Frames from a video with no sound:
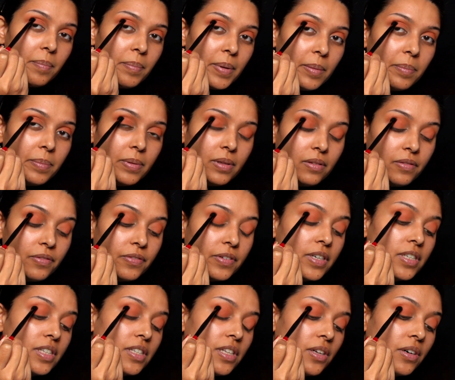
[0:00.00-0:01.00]
people,
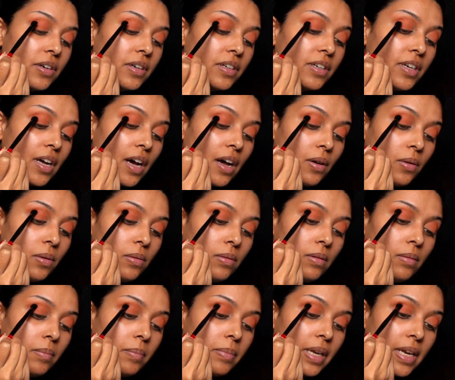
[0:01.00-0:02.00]
first look
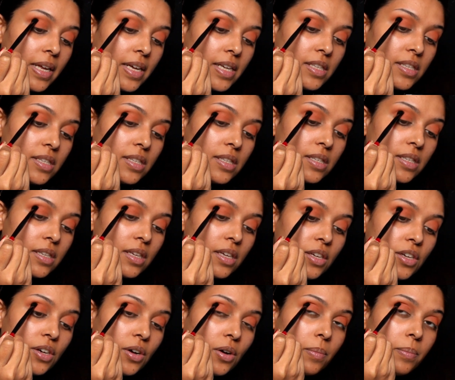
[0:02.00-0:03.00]
down, place
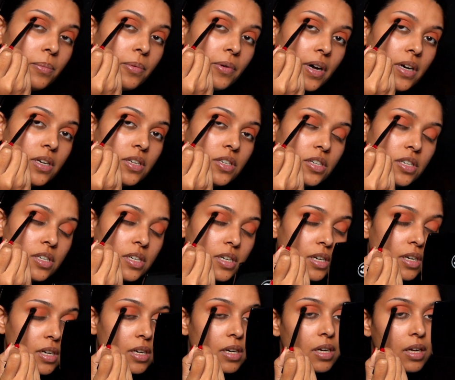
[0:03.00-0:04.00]
your brush,
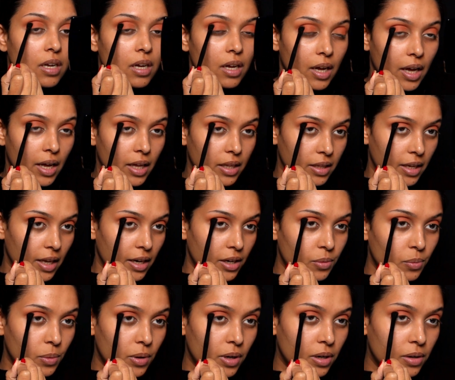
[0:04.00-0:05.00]
and then you
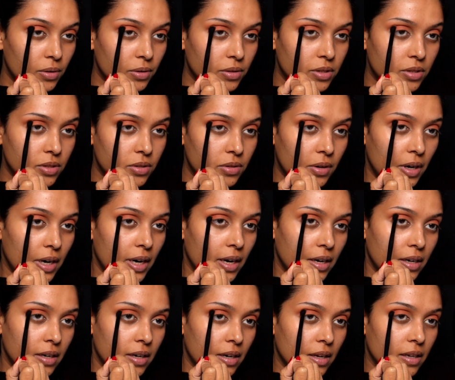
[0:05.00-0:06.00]
want to look
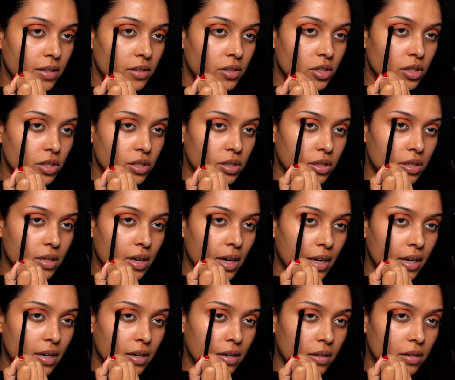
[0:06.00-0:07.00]
straight and just
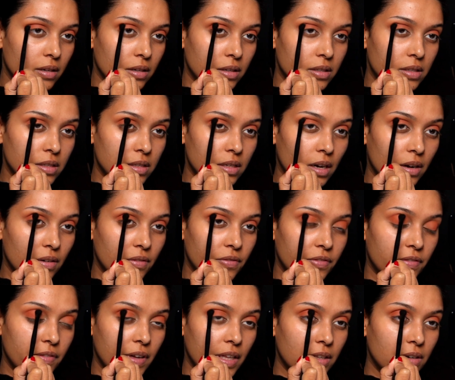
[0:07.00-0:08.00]
kind of start
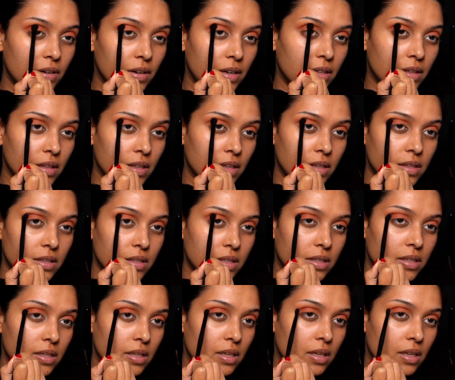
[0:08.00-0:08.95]
feathering this.